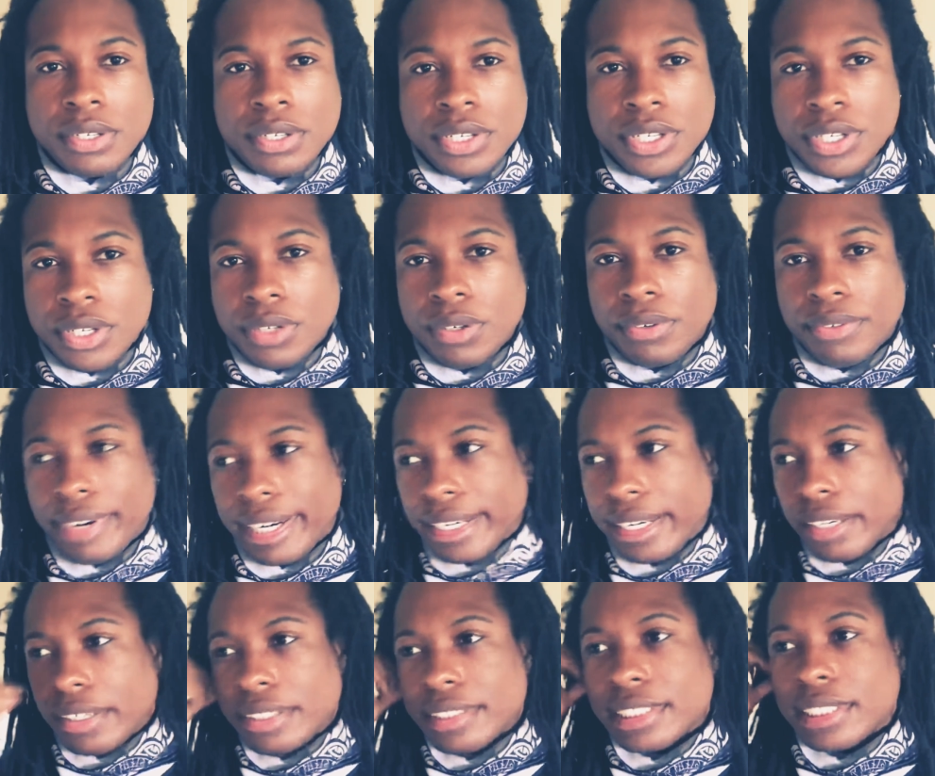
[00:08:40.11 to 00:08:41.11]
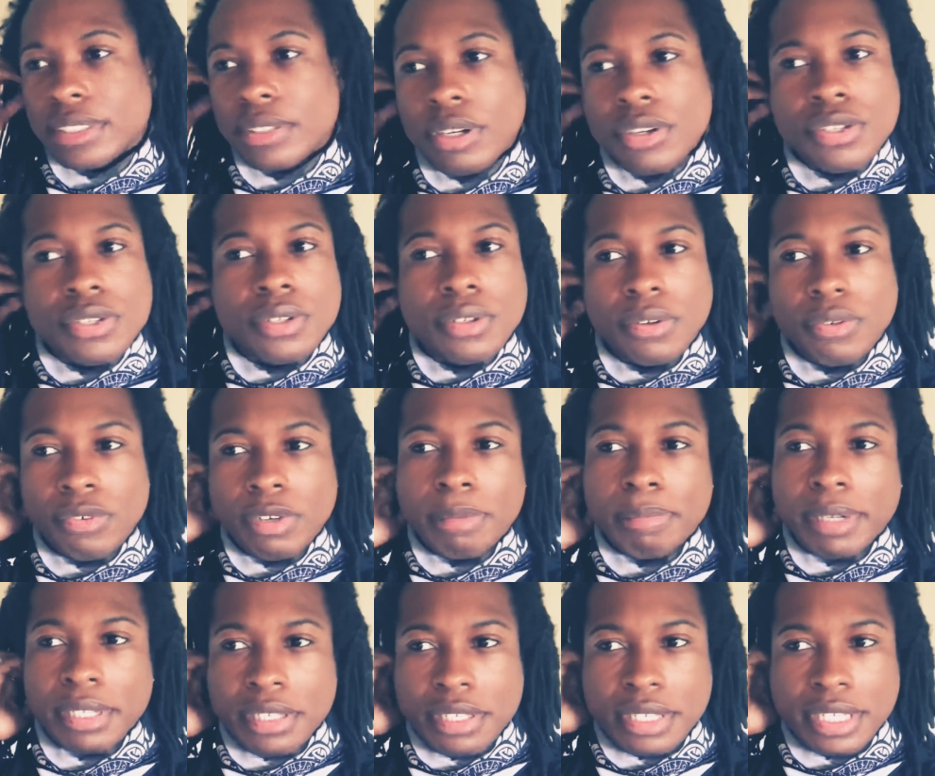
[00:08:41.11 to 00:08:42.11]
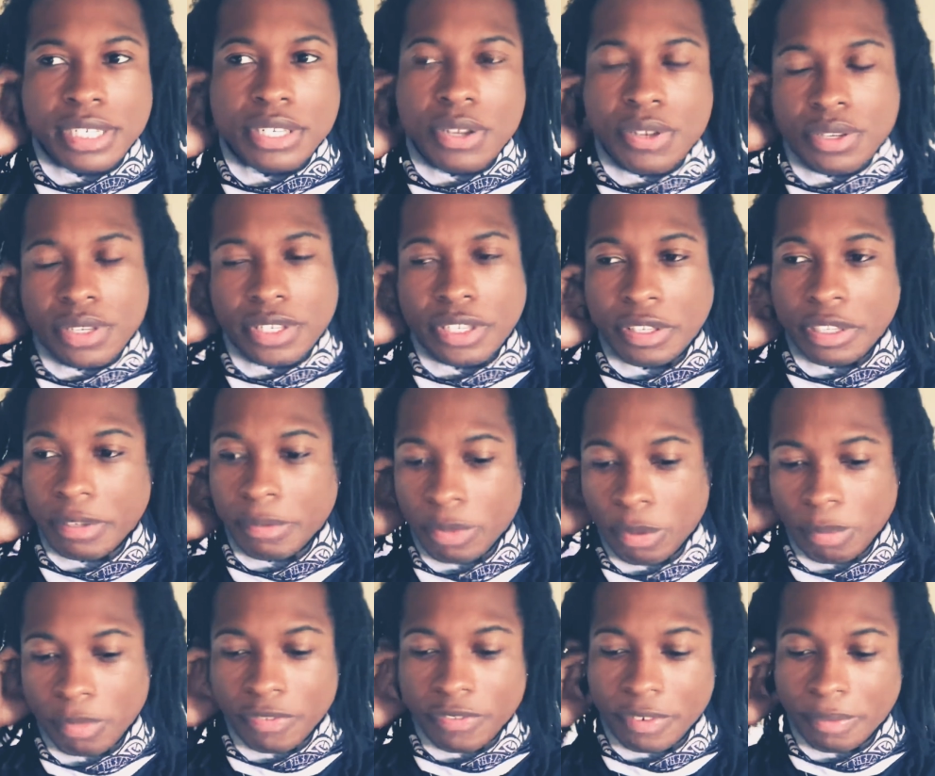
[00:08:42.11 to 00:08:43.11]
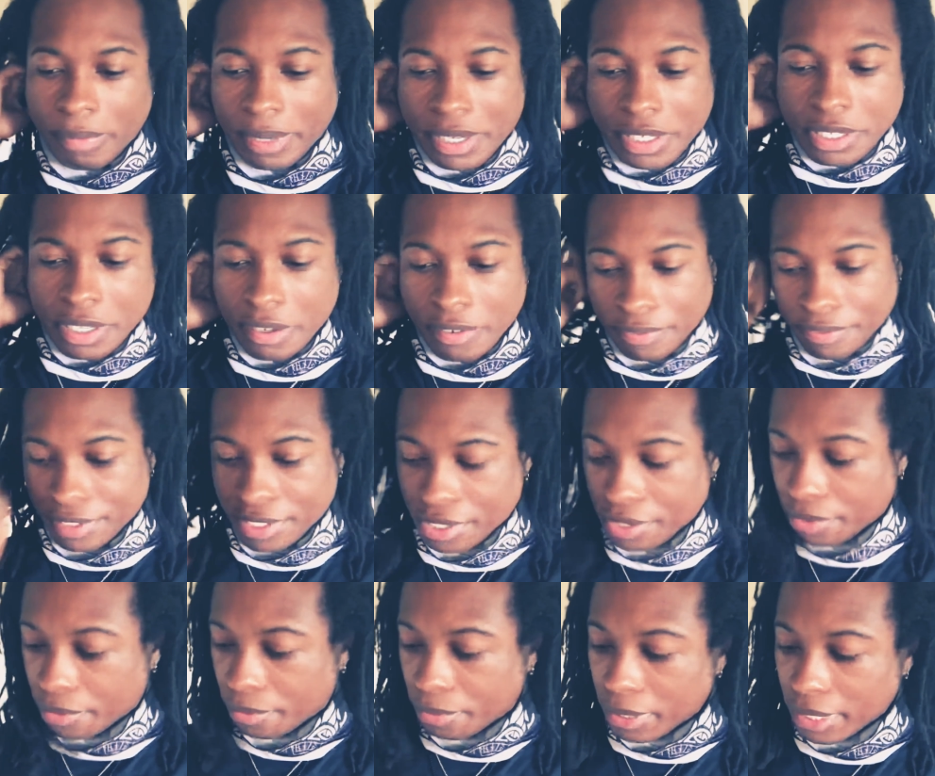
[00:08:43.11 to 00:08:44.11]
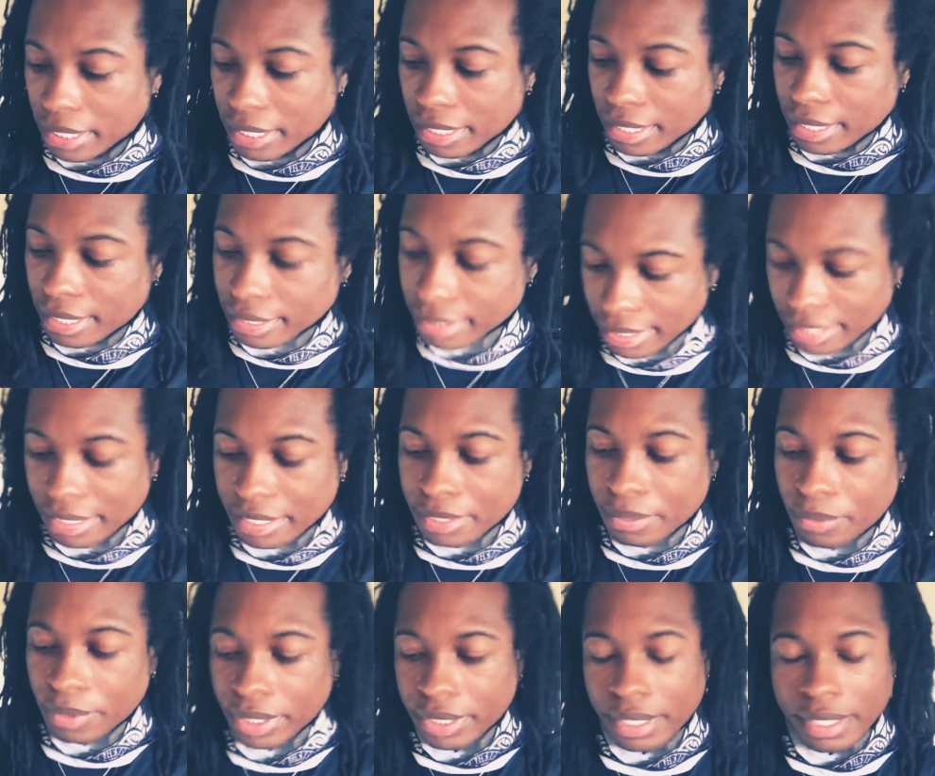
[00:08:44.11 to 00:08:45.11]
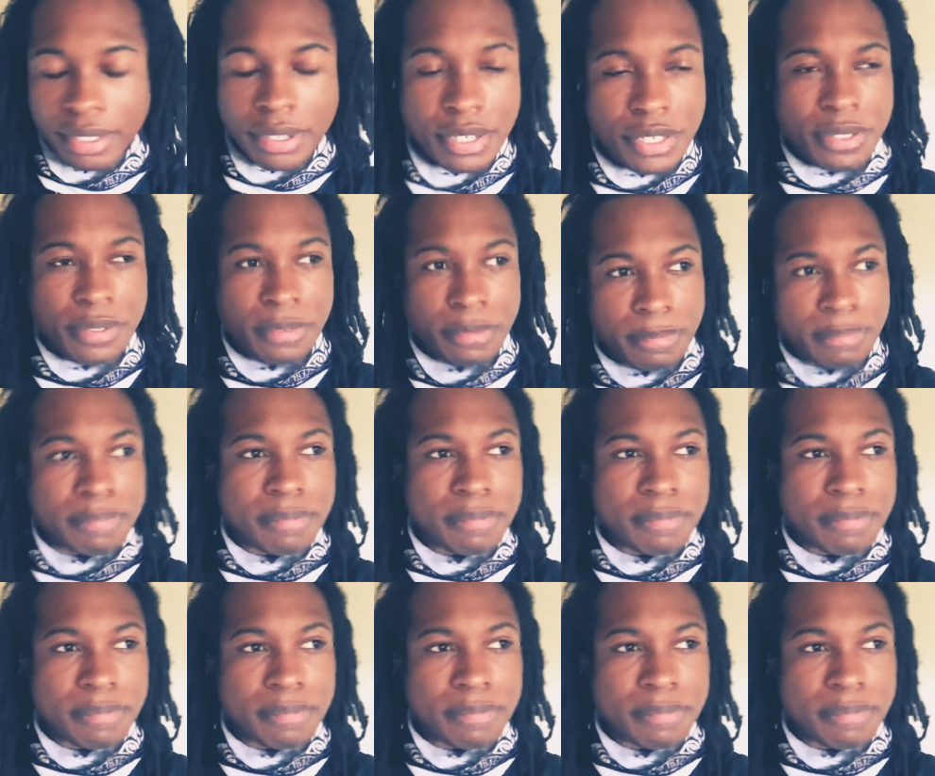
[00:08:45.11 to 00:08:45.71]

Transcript: So right now, this is also what I'm about to say is also a healing moment for myself too, that I need to work on also.